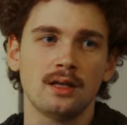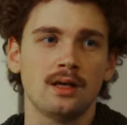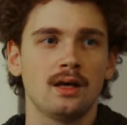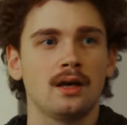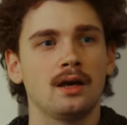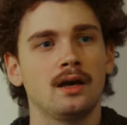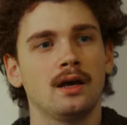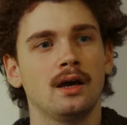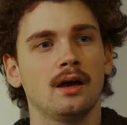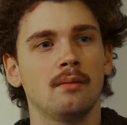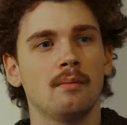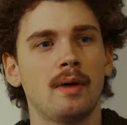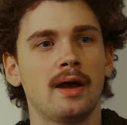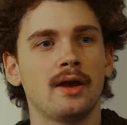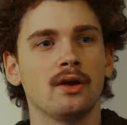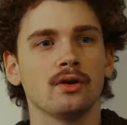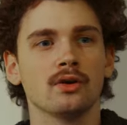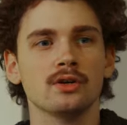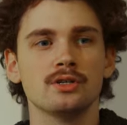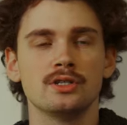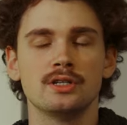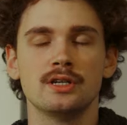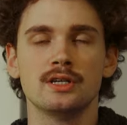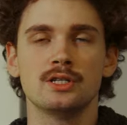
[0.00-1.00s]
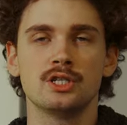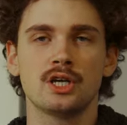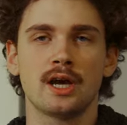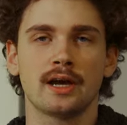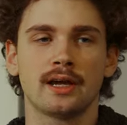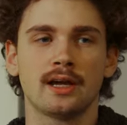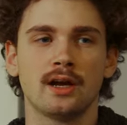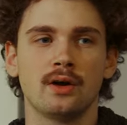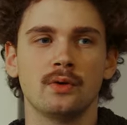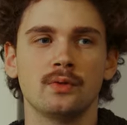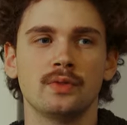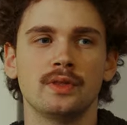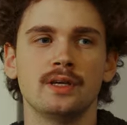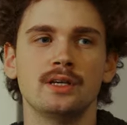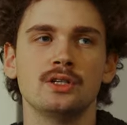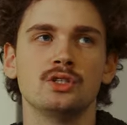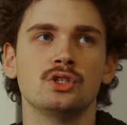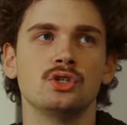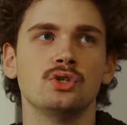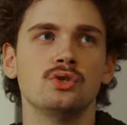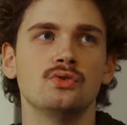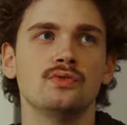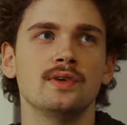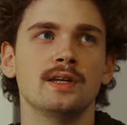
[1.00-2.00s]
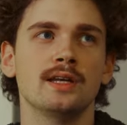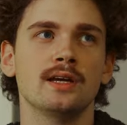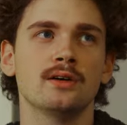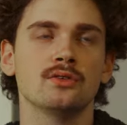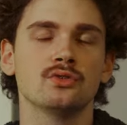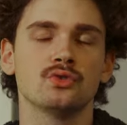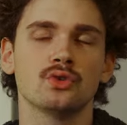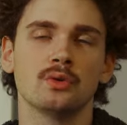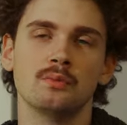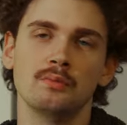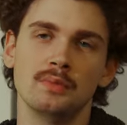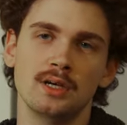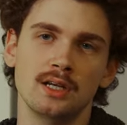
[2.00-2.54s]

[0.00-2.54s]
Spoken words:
I urge you to check out the two videos from